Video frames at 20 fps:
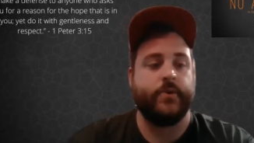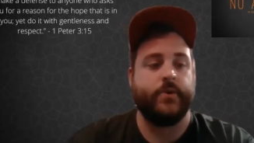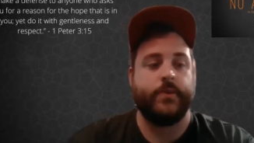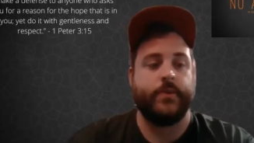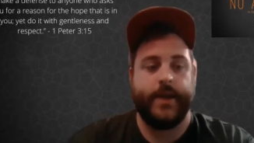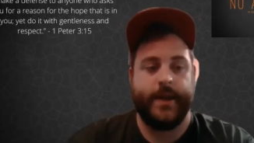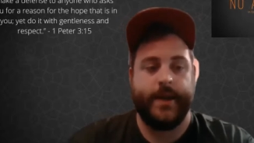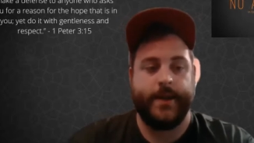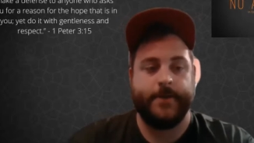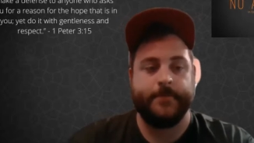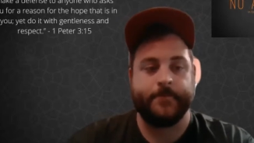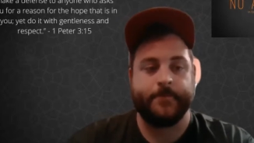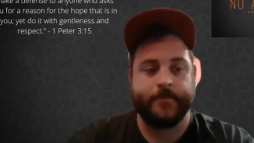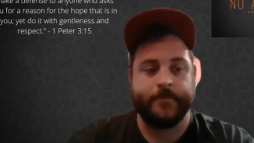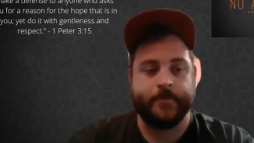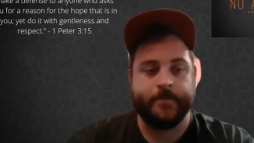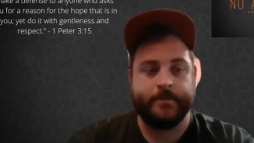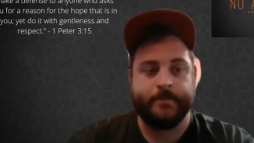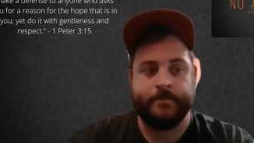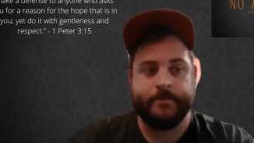read
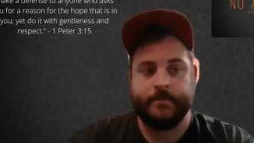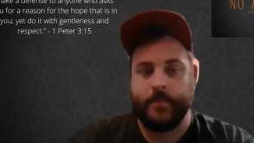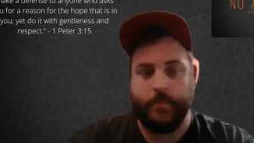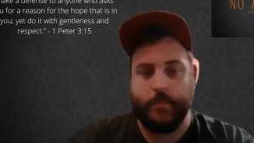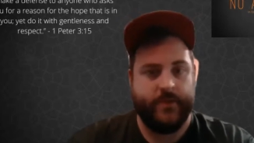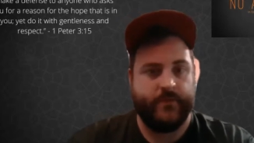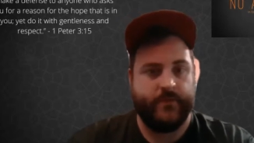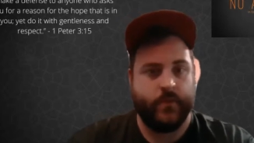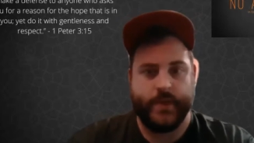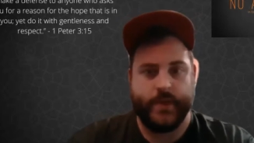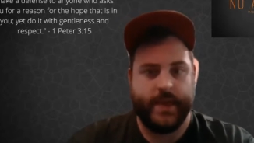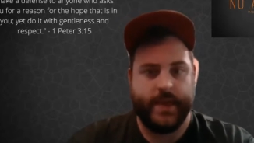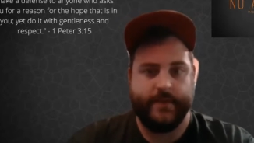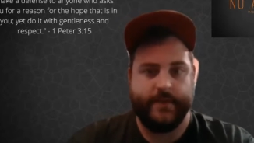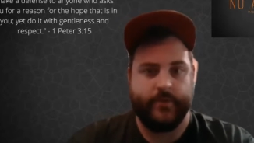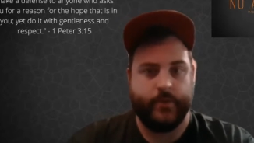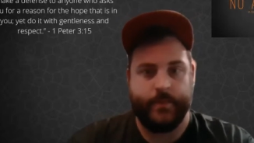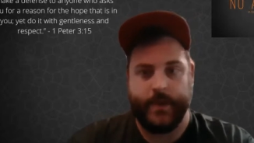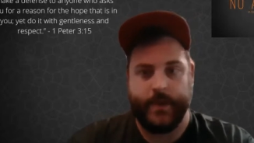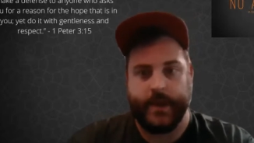before they
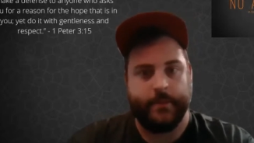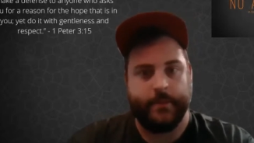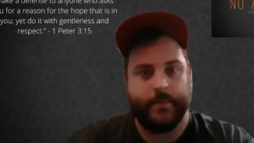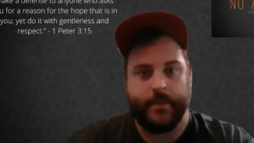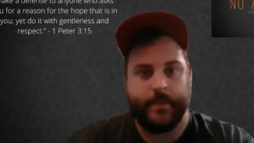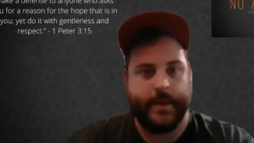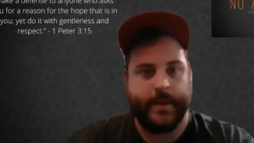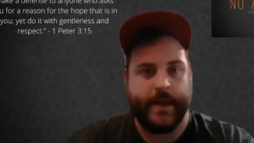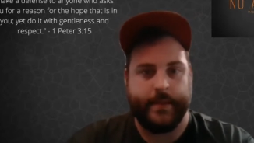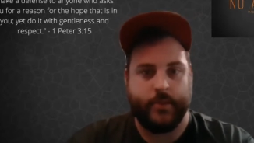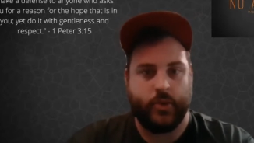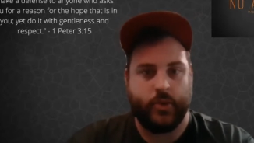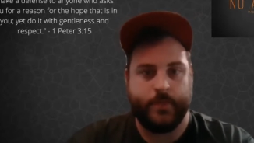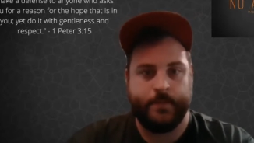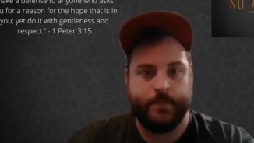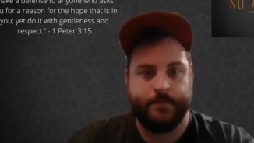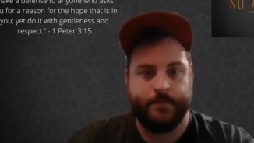ever pick up a Bible.